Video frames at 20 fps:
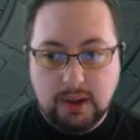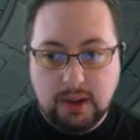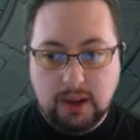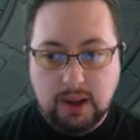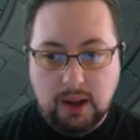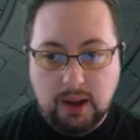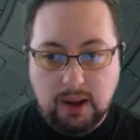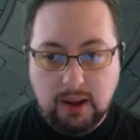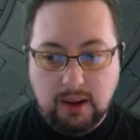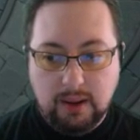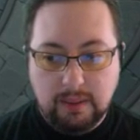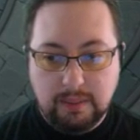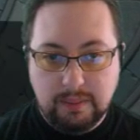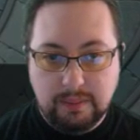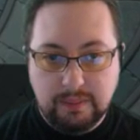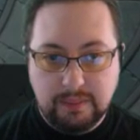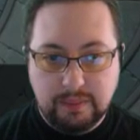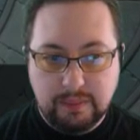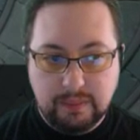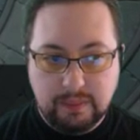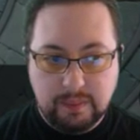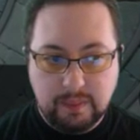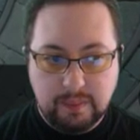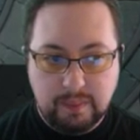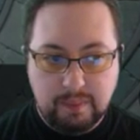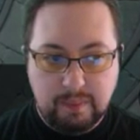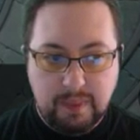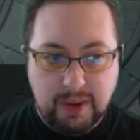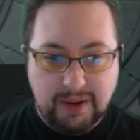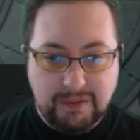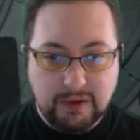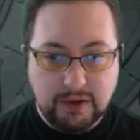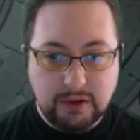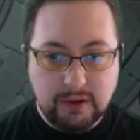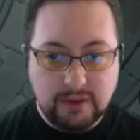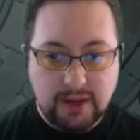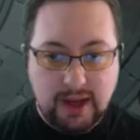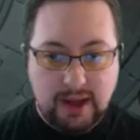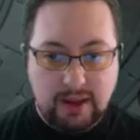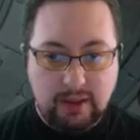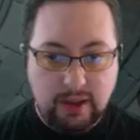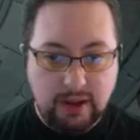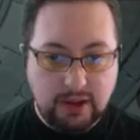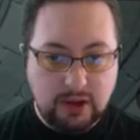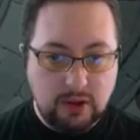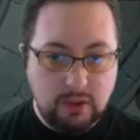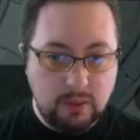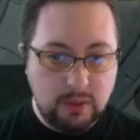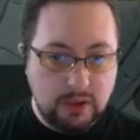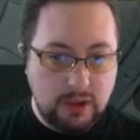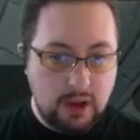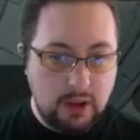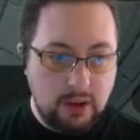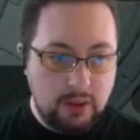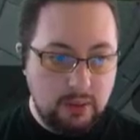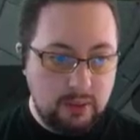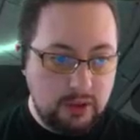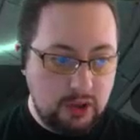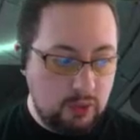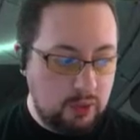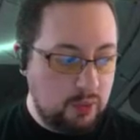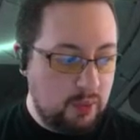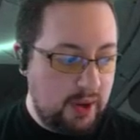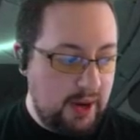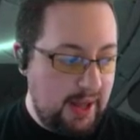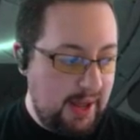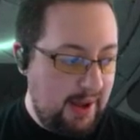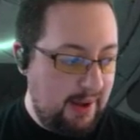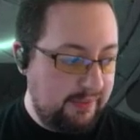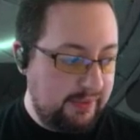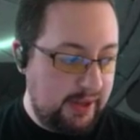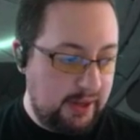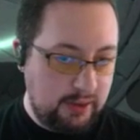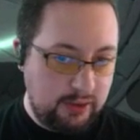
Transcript: But if you do that, like you would want to have like